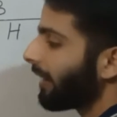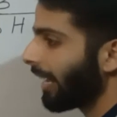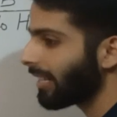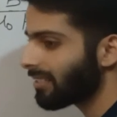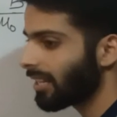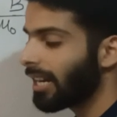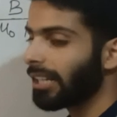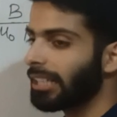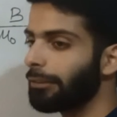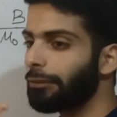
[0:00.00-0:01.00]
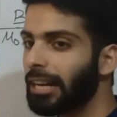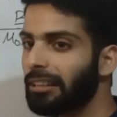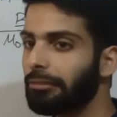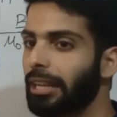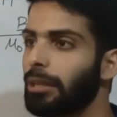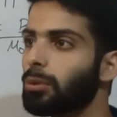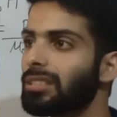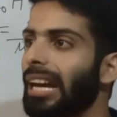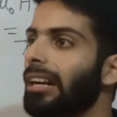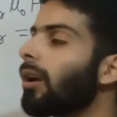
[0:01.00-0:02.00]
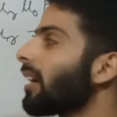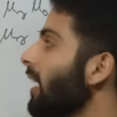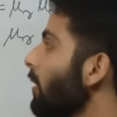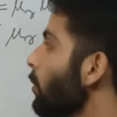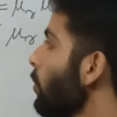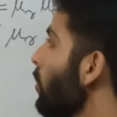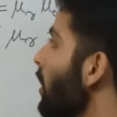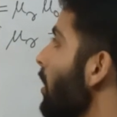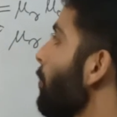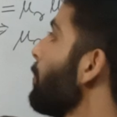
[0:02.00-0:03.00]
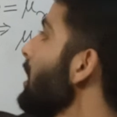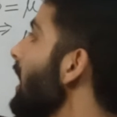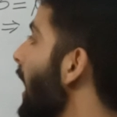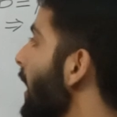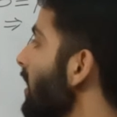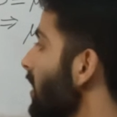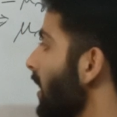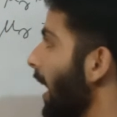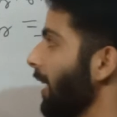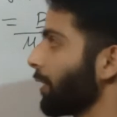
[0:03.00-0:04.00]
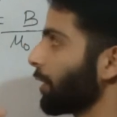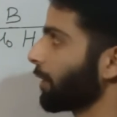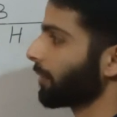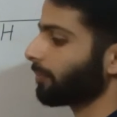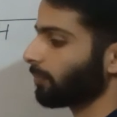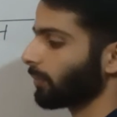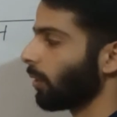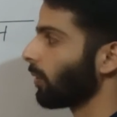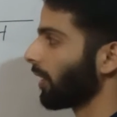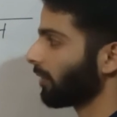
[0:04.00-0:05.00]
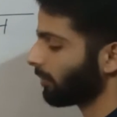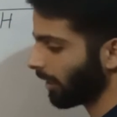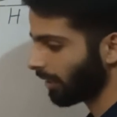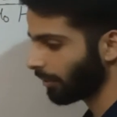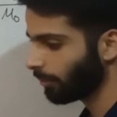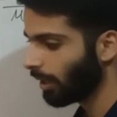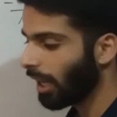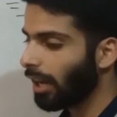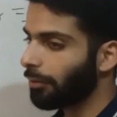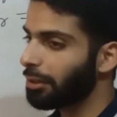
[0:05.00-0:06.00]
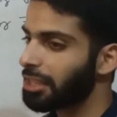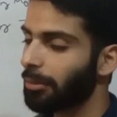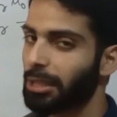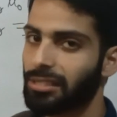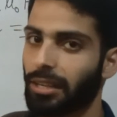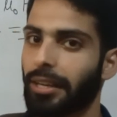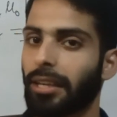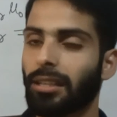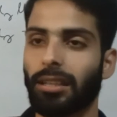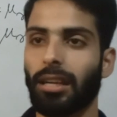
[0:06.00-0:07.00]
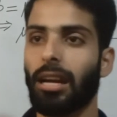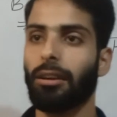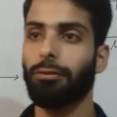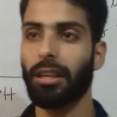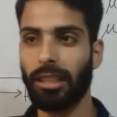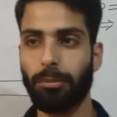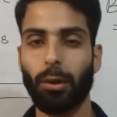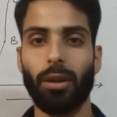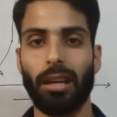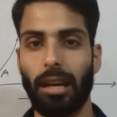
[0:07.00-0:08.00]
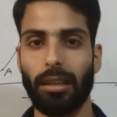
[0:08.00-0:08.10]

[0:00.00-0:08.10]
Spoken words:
it has different values according to B and H. Okay, thank you. We shall be studying furthermore